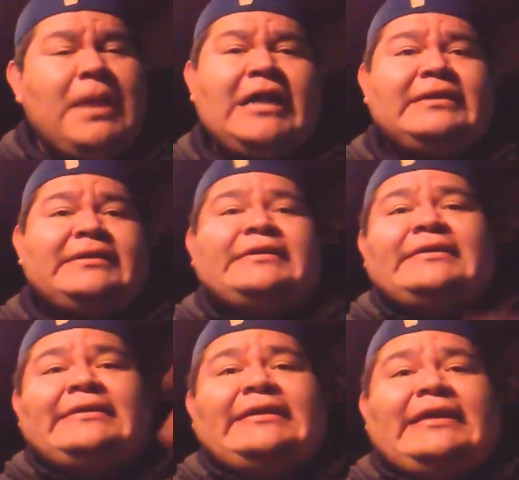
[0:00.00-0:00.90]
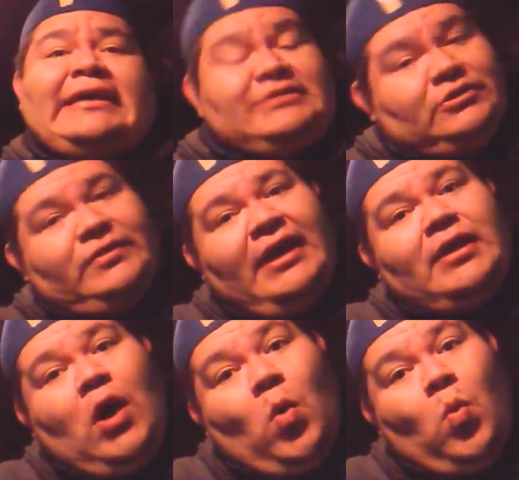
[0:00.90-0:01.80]
But it's okay,
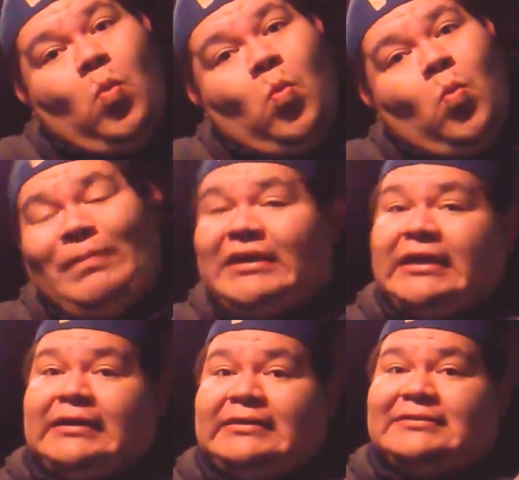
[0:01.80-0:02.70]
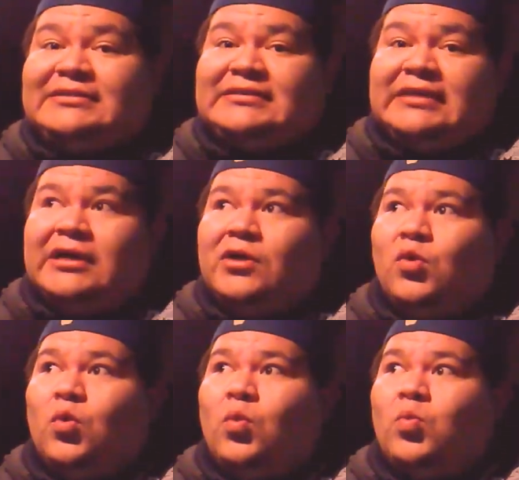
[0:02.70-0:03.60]
though, because
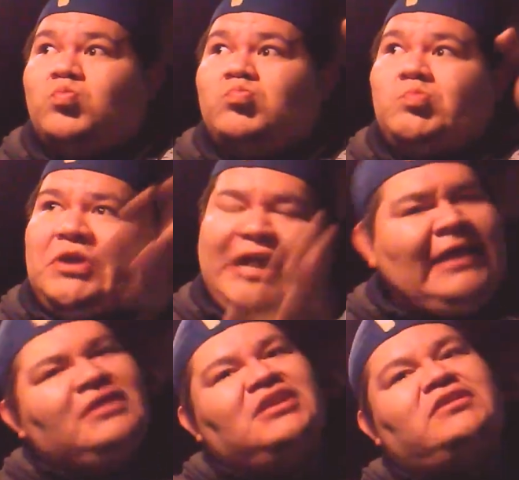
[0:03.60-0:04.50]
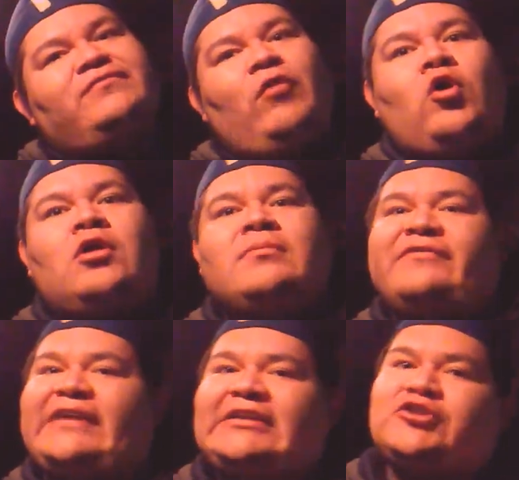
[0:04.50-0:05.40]
in this form
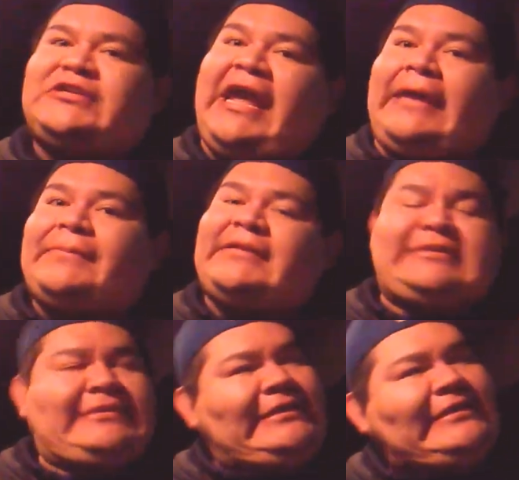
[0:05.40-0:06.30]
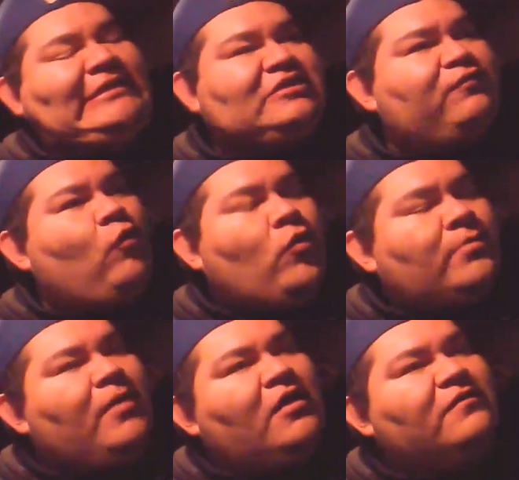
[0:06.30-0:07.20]
of entertainment and in this
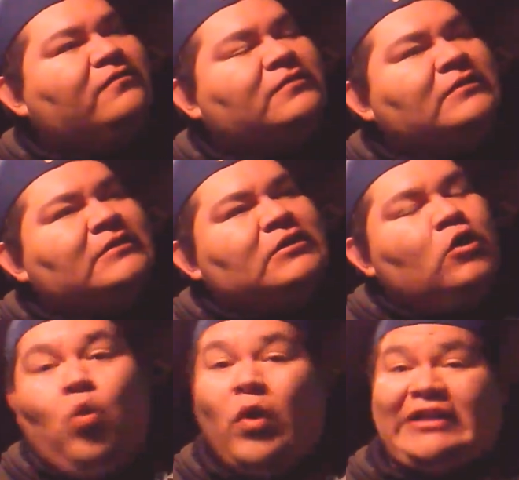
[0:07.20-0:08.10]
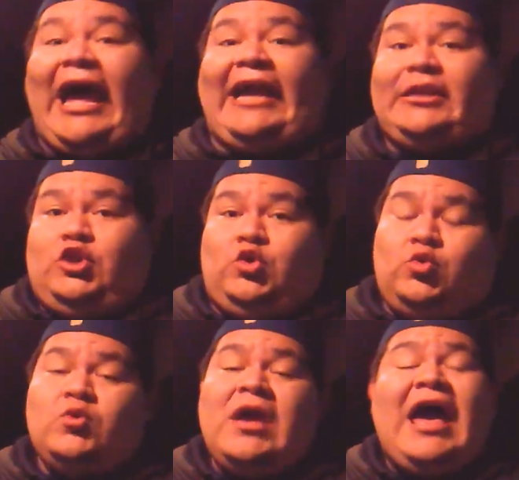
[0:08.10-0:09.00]
form of what I
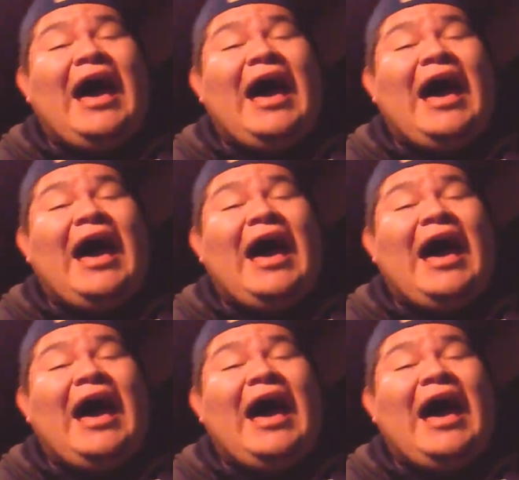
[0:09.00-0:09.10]
do,